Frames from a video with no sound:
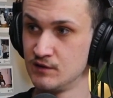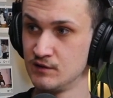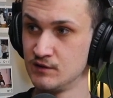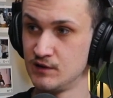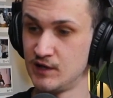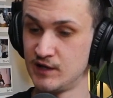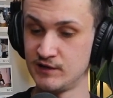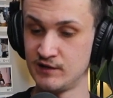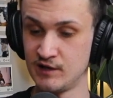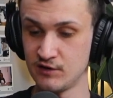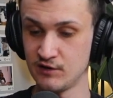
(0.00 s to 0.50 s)

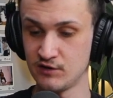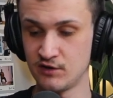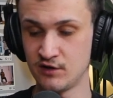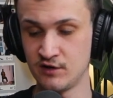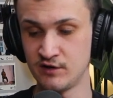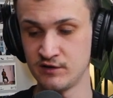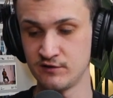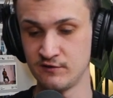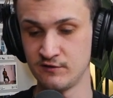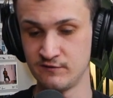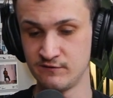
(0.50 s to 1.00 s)
And then I
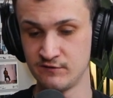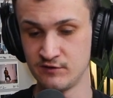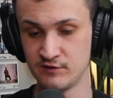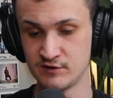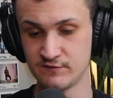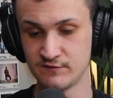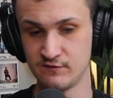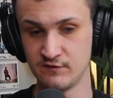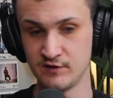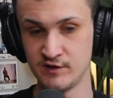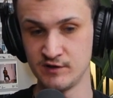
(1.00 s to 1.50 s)
caught the first
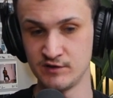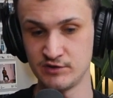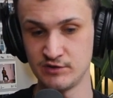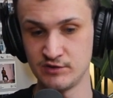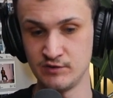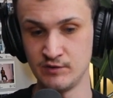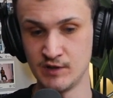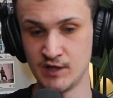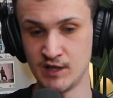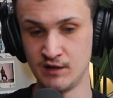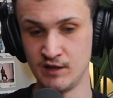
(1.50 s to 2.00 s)
flight
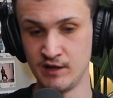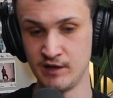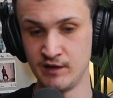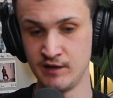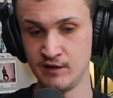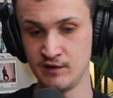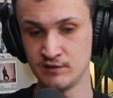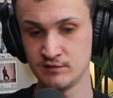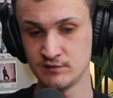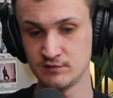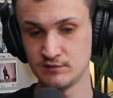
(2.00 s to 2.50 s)
to LA
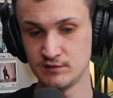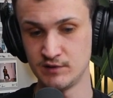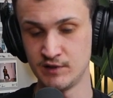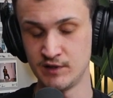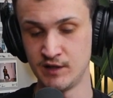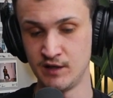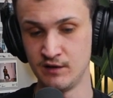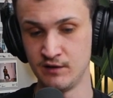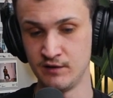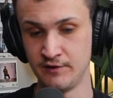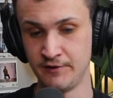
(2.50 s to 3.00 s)

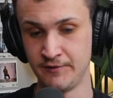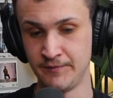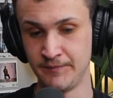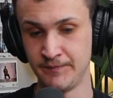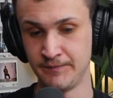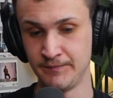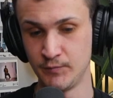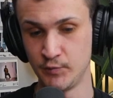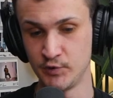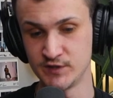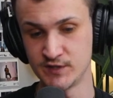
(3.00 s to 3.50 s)
and
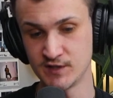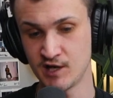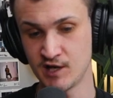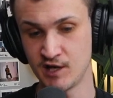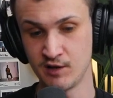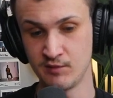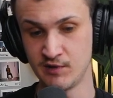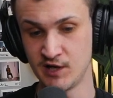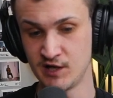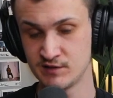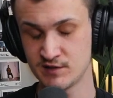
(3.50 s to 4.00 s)
went to
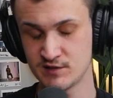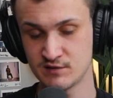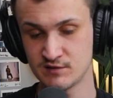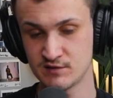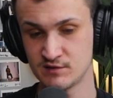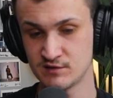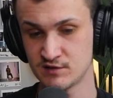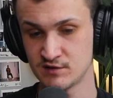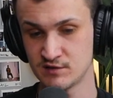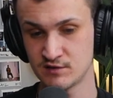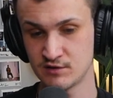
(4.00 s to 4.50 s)
Calabasas
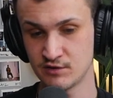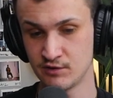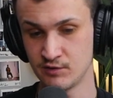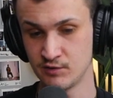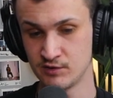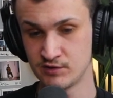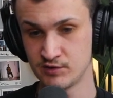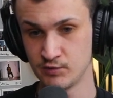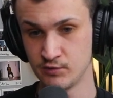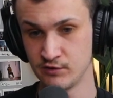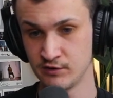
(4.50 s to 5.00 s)
and just started
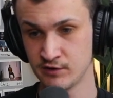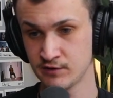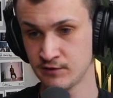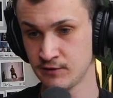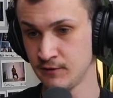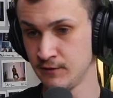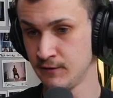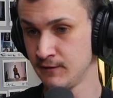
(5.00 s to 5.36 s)
to work.